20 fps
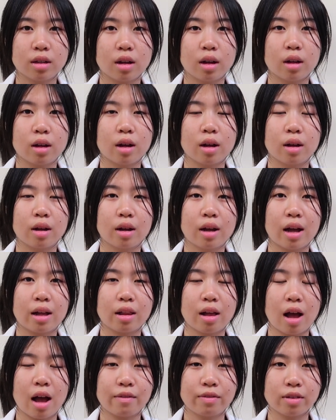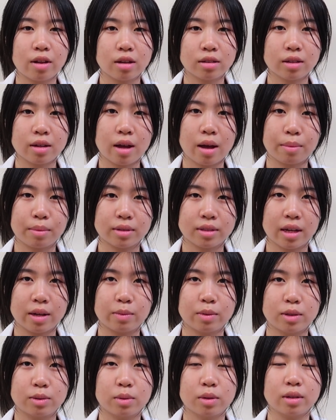have loss of appetite,
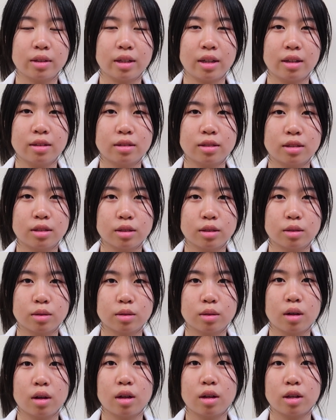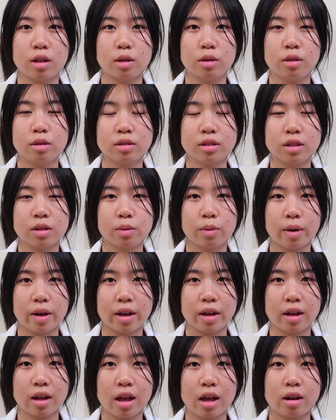which will lead to you losing
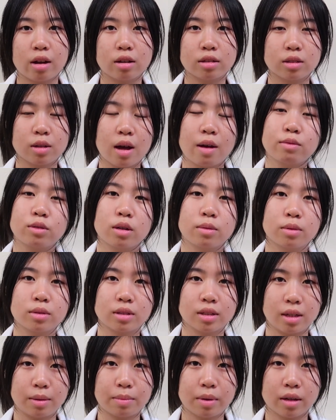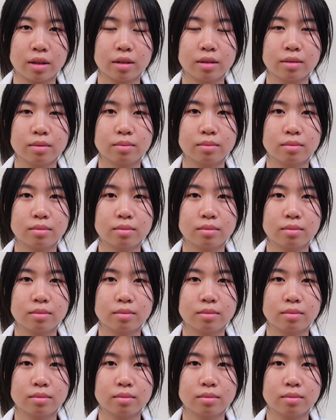weight, and also have trouble sleeping.